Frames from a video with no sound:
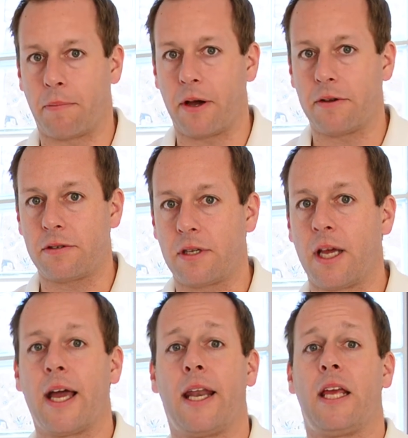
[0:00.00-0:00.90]
post,
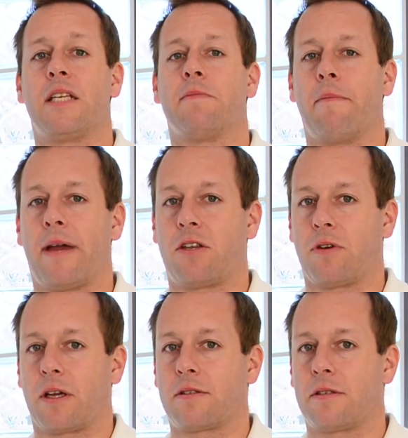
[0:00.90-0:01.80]
and here's my
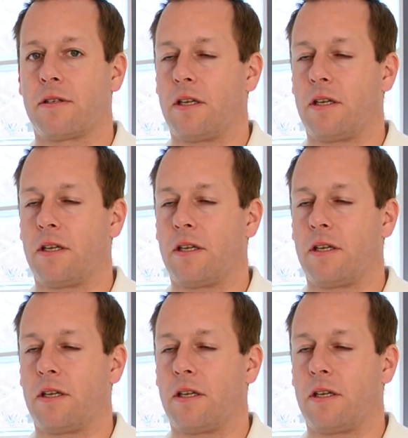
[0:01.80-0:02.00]
metrics.